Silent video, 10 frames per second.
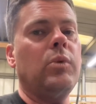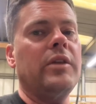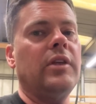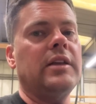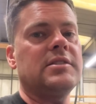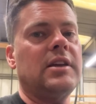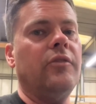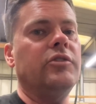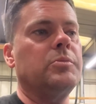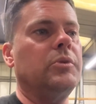whether that's
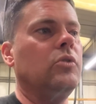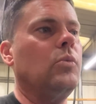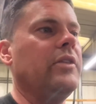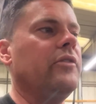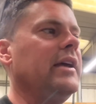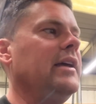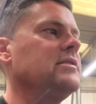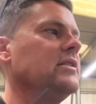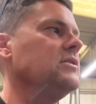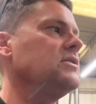salvageable or whether it
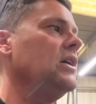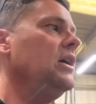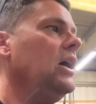isn't.